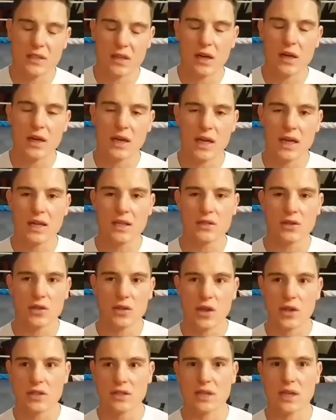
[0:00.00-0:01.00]
target. So
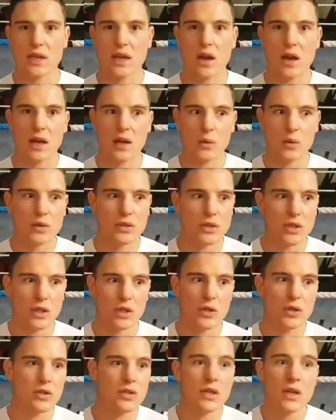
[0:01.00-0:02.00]
don't say I want to
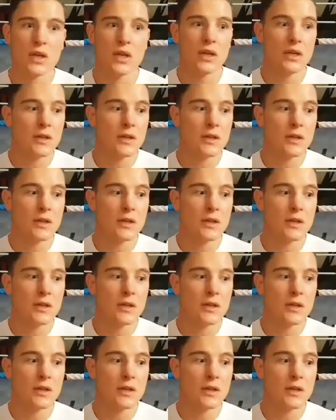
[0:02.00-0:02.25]
lose